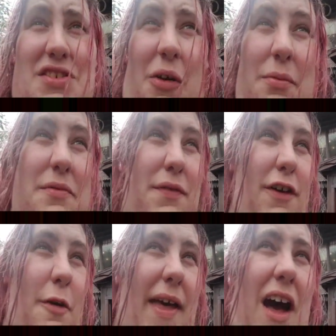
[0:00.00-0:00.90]
And then it has
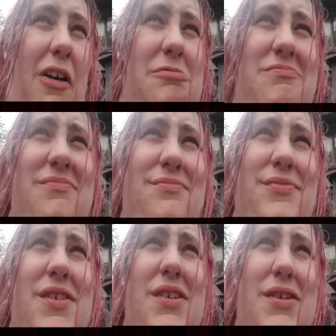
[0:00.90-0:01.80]
stopped for
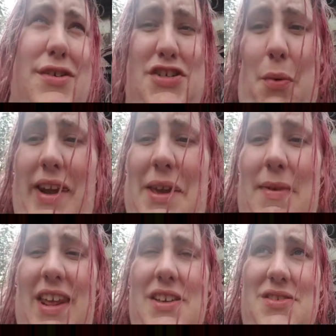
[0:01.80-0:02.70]
about
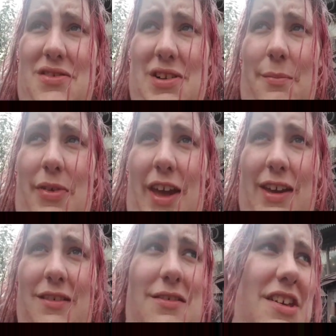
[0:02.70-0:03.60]
20 minutes
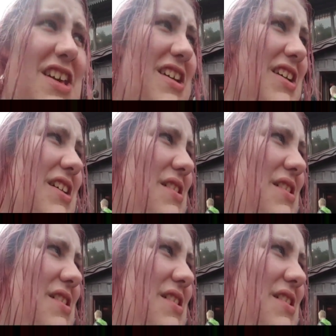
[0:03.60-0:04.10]
or something.